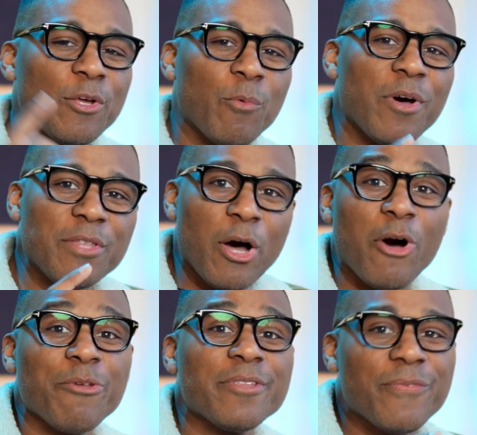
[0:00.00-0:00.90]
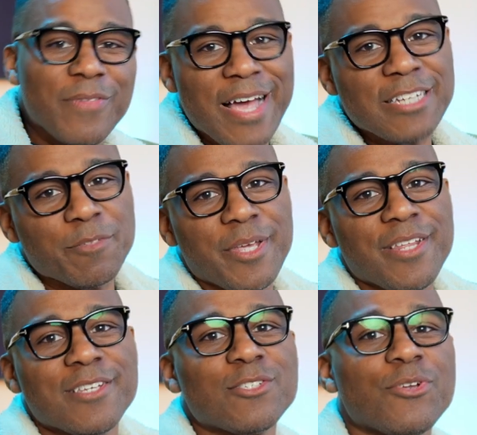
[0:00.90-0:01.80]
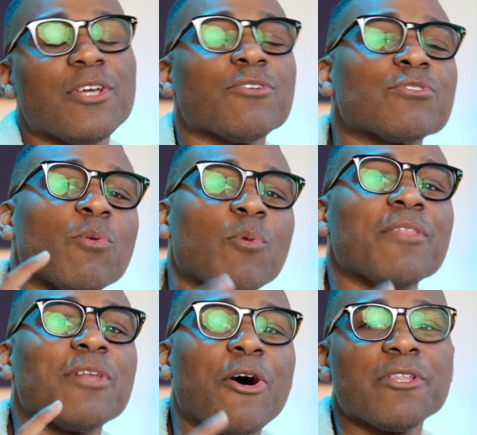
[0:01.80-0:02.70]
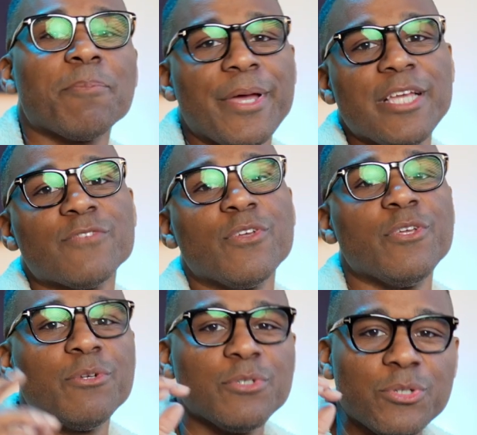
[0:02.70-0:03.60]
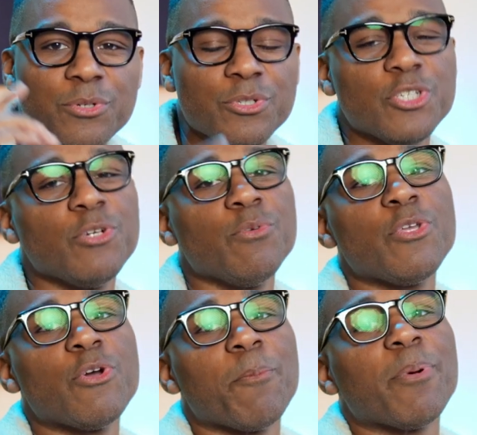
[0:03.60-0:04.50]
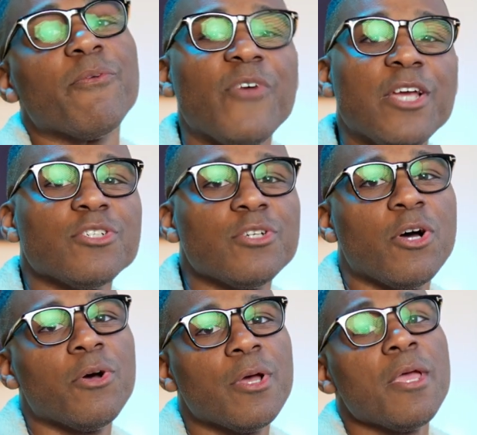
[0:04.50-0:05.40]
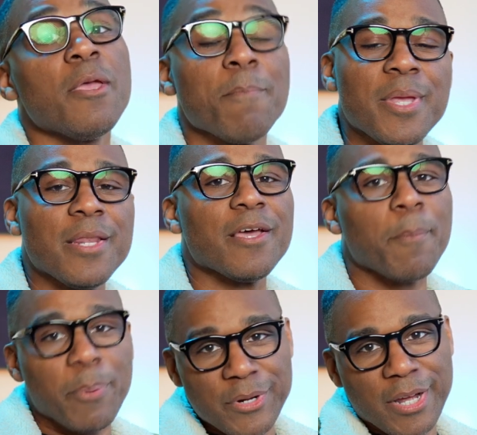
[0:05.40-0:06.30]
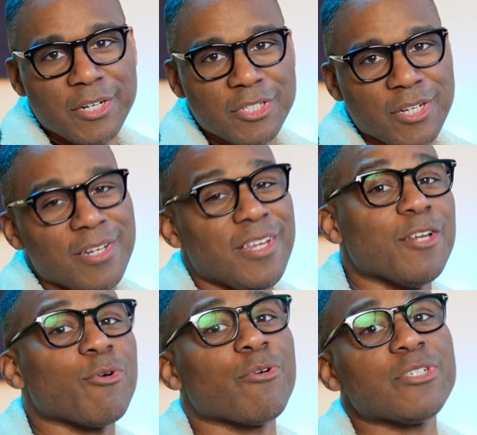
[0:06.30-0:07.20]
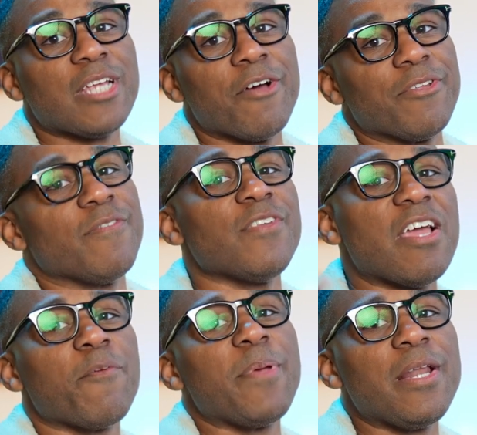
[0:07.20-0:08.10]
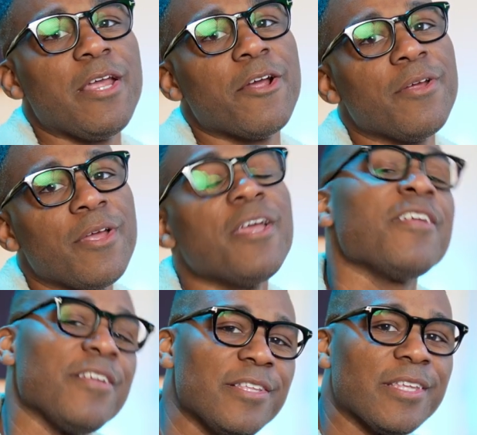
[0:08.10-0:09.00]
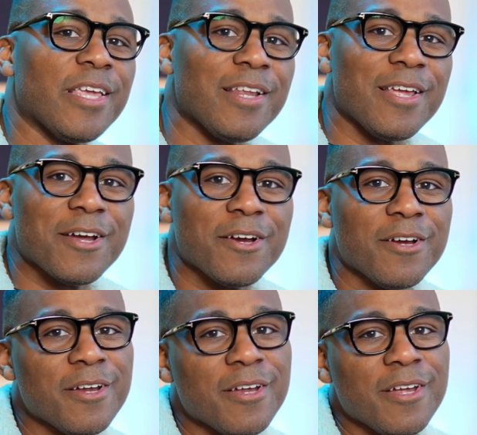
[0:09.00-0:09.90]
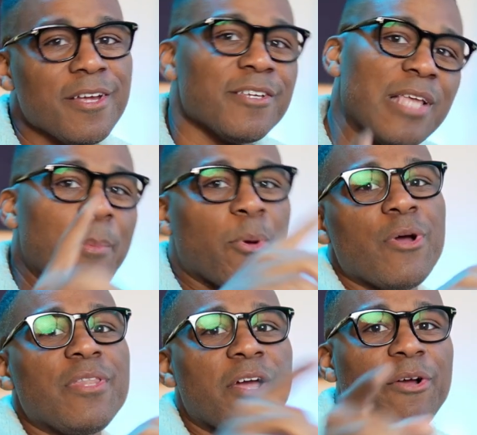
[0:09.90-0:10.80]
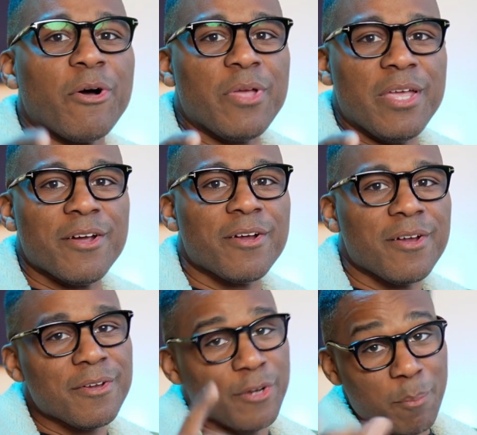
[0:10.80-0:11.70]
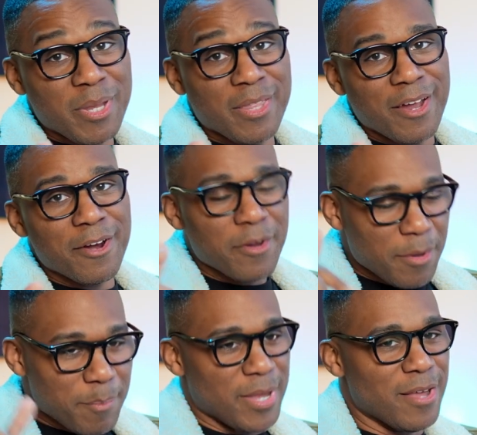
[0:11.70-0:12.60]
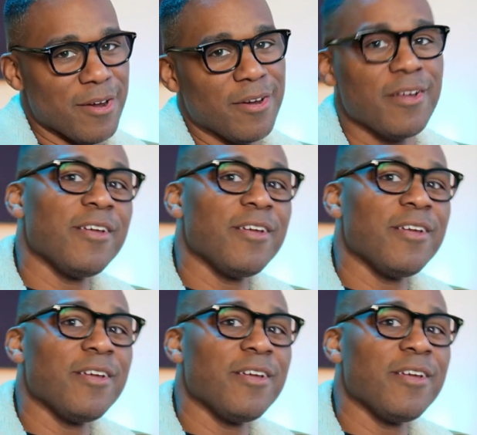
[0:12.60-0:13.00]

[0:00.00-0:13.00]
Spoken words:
the one, the only Flash Media Studios, the one, the only place for you to shoot your professional media production in Orange County. If you've never been here, you need to get here. Stop going there, go here. Don't be there, be here.